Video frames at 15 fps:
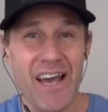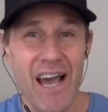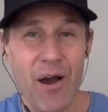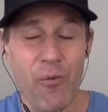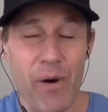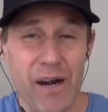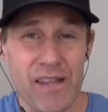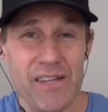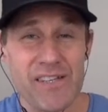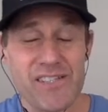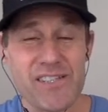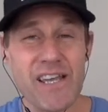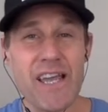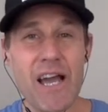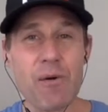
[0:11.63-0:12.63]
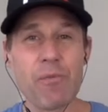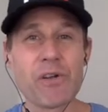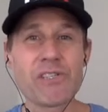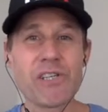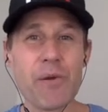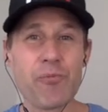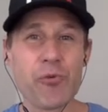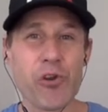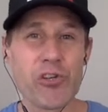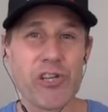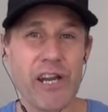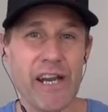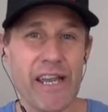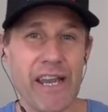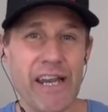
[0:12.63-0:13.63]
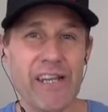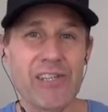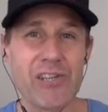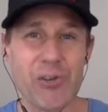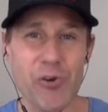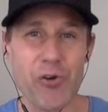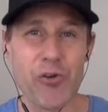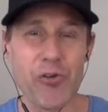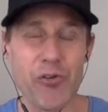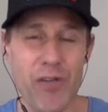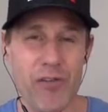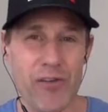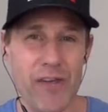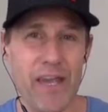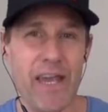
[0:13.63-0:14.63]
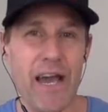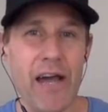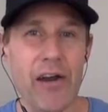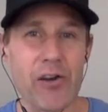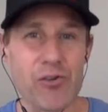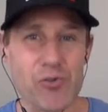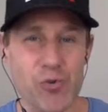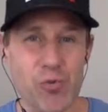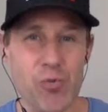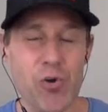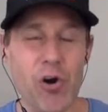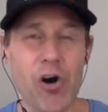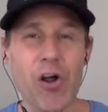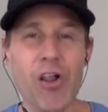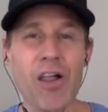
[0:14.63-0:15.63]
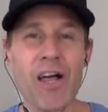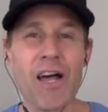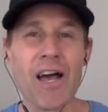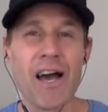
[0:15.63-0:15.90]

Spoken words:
I wanted to say how much I appreciated getting to know you the other day on our Zoom call.